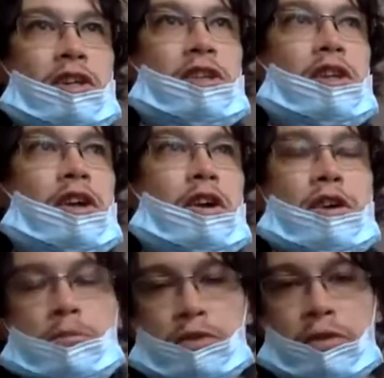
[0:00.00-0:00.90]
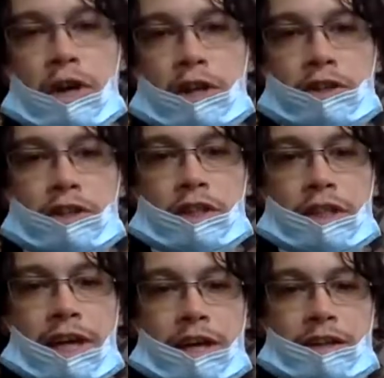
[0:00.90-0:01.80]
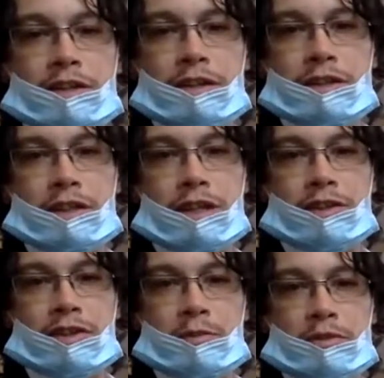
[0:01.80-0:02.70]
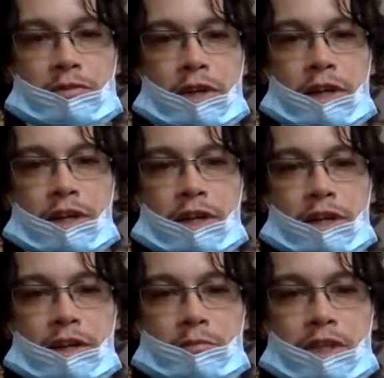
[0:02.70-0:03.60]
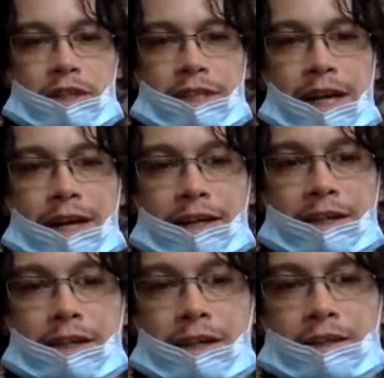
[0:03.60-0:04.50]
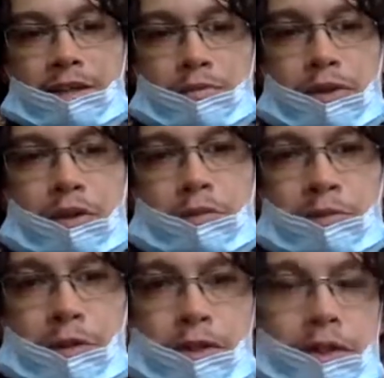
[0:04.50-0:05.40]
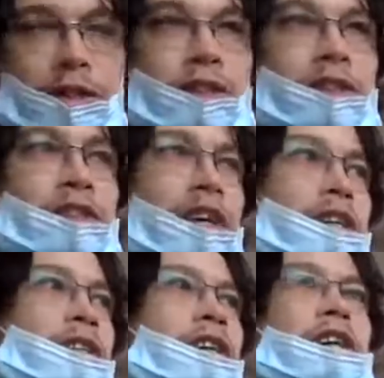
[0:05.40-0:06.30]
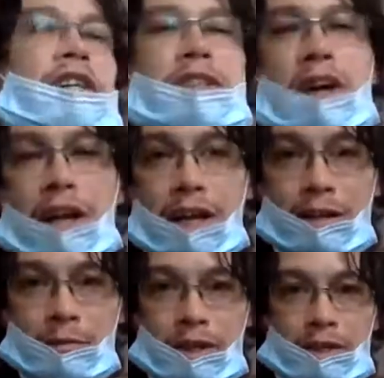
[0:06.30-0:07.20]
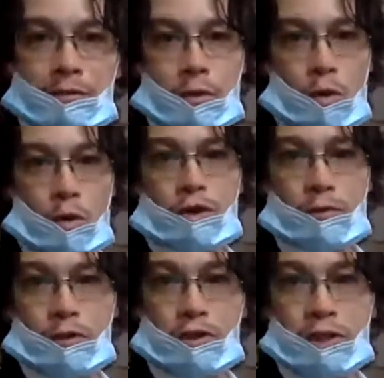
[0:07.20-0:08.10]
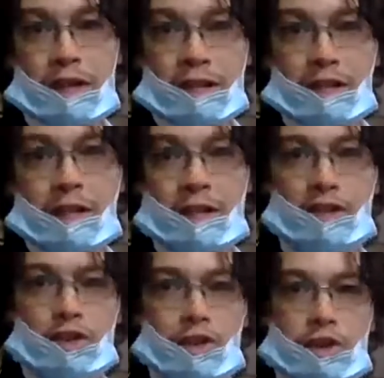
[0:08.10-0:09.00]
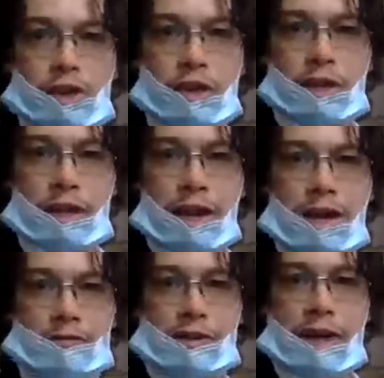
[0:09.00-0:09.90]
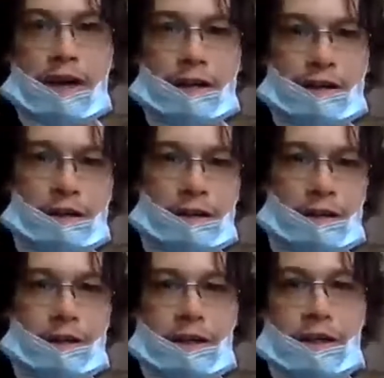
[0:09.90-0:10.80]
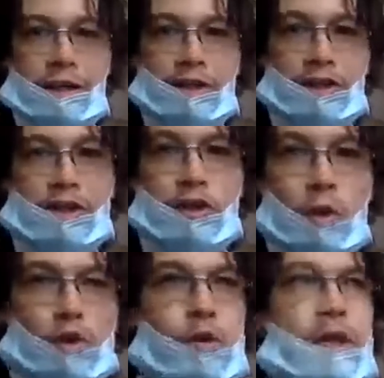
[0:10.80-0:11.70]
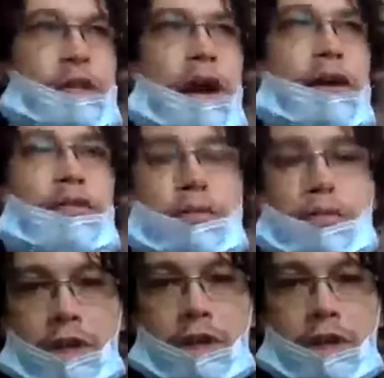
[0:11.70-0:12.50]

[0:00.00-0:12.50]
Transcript: There are providers in Canada that say that they provide unlimited data. The problem with it is that it's unlimited for the first 10 gigs usually, and then after that, it slows right down,